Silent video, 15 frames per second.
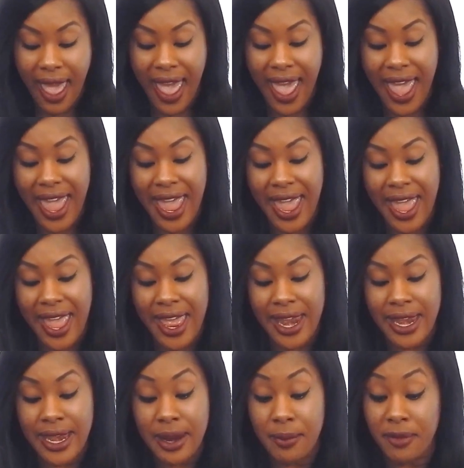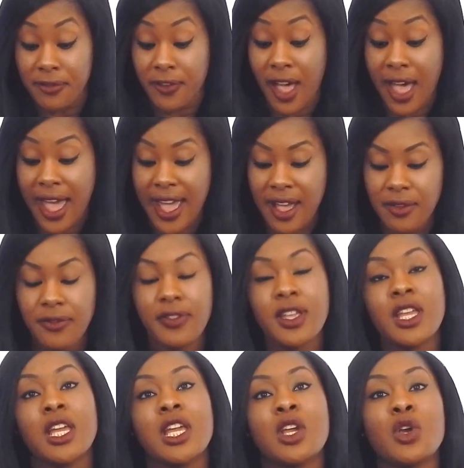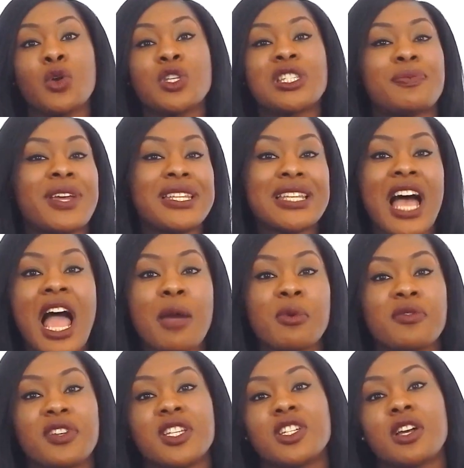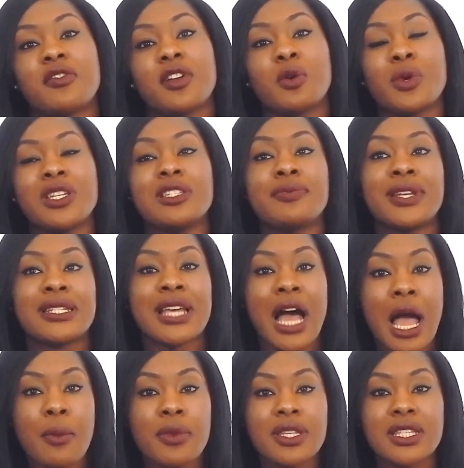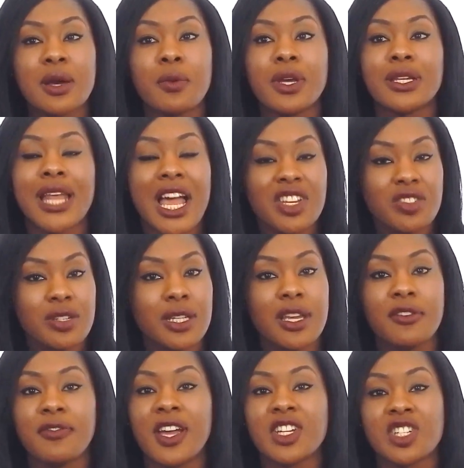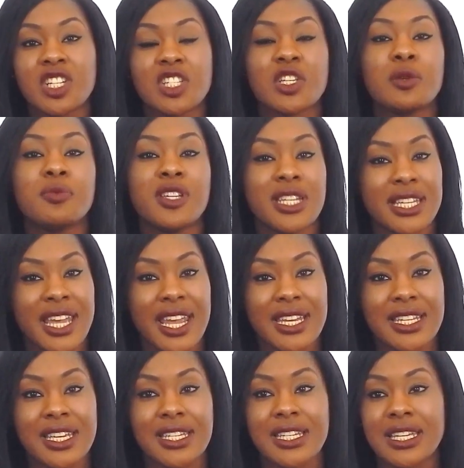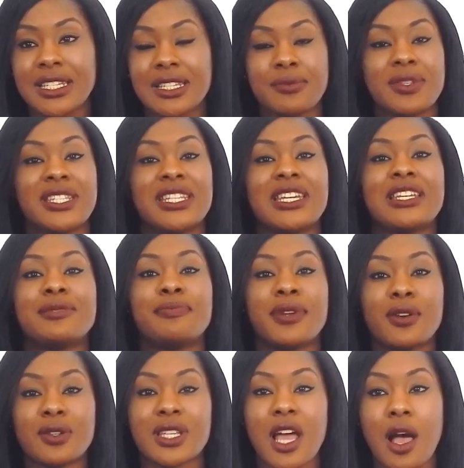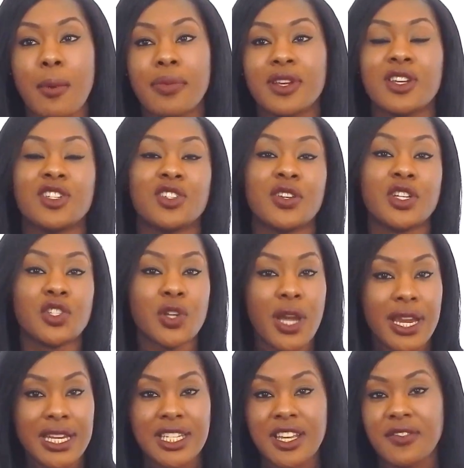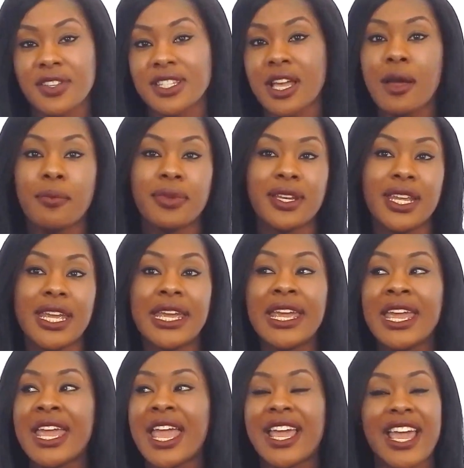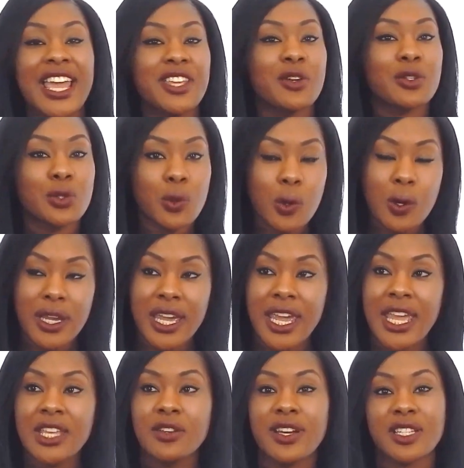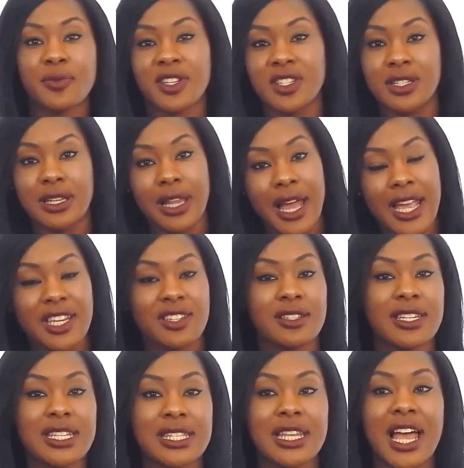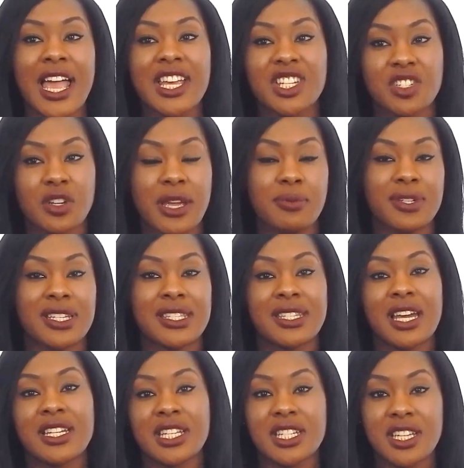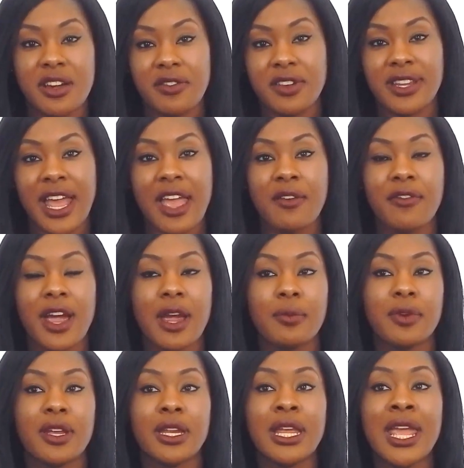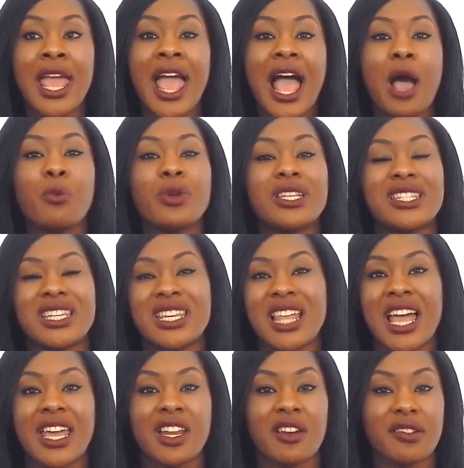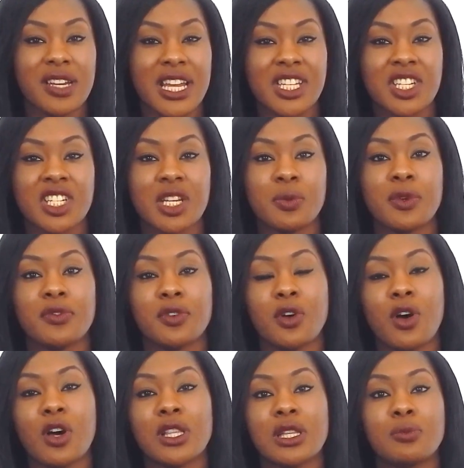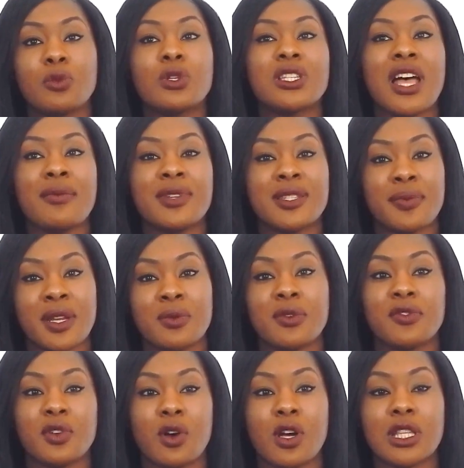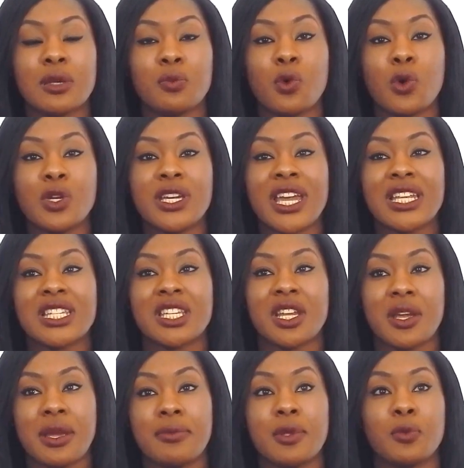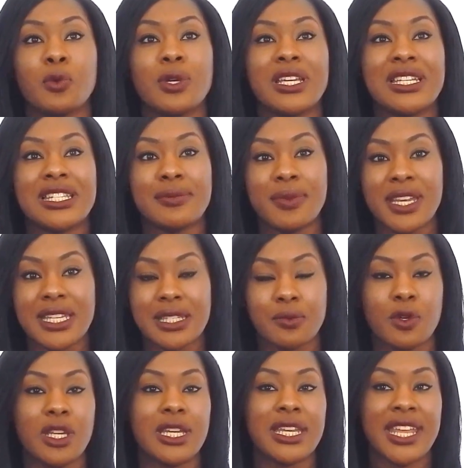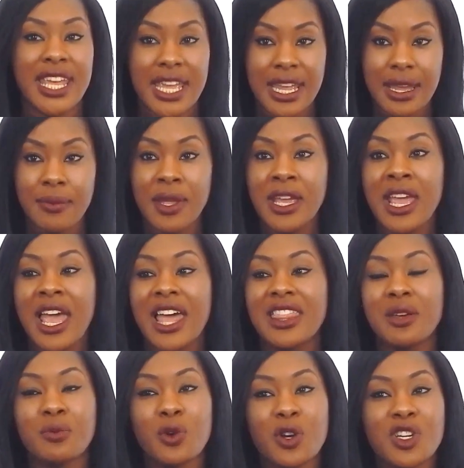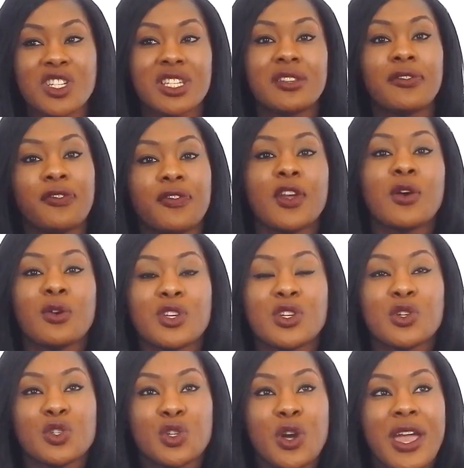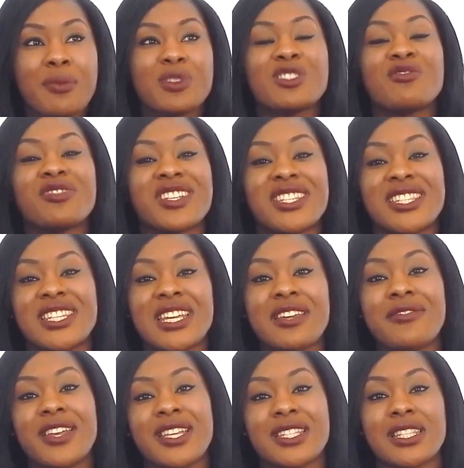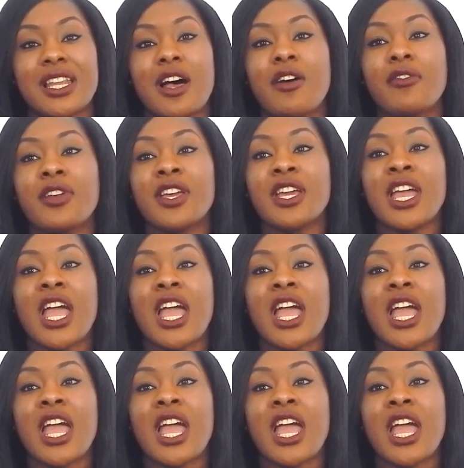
And number 5, spend time with each other. When you spend time with someone, naturally affection is communicated, intimacy is built up because you're enjoying each other's company. Again, you're talking, you're expressing your likes, your dislikes, you're able to study each other in that environment. And we see that in our relationship with God. The more time you spend with God, the more you get to know Him, the more He speaks, the more you can hear Him, and the more you just feel you're able to receive His love.